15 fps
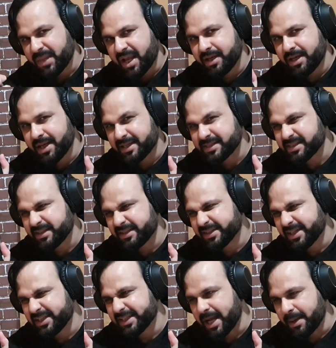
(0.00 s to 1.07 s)
any
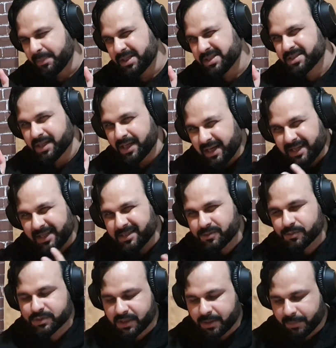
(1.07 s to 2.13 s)
accidental damage, at
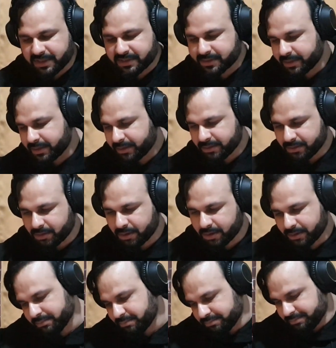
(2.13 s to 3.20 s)
least to some extent, not
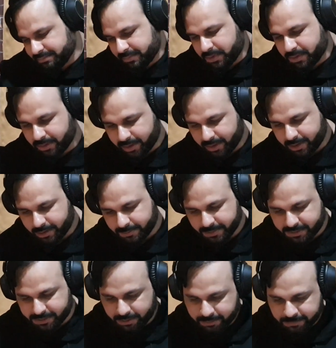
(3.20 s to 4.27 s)

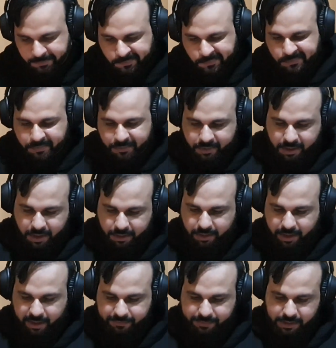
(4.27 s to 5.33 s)
100%. Then you
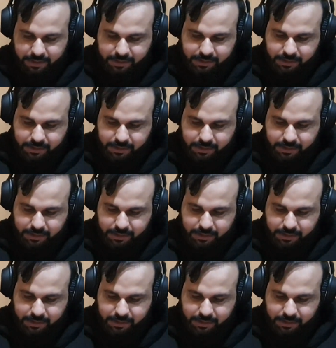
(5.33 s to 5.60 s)
have this